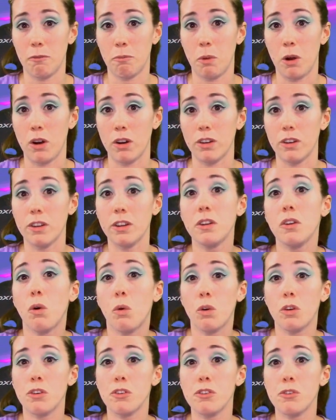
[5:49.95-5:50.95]
partner in
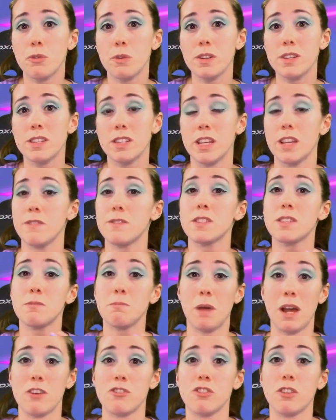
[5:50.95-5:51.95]
order to receive
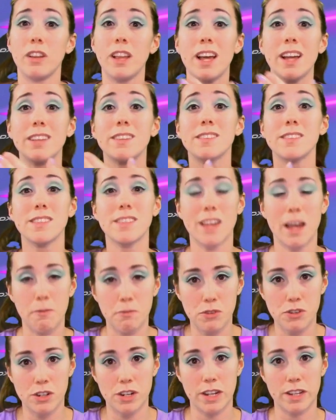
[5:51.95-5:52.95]
special
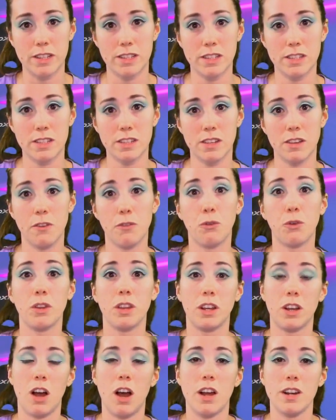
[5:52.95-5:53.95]
exceptions for the
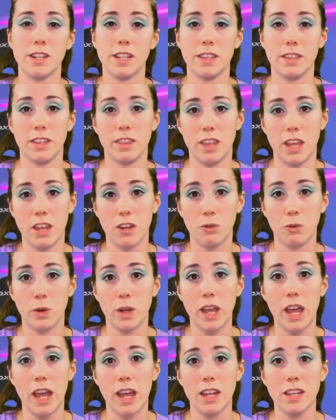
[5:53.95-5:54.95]
content that they
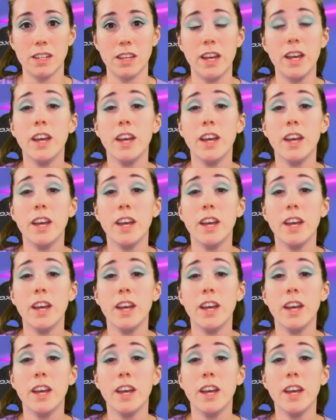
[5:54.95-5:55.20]
create,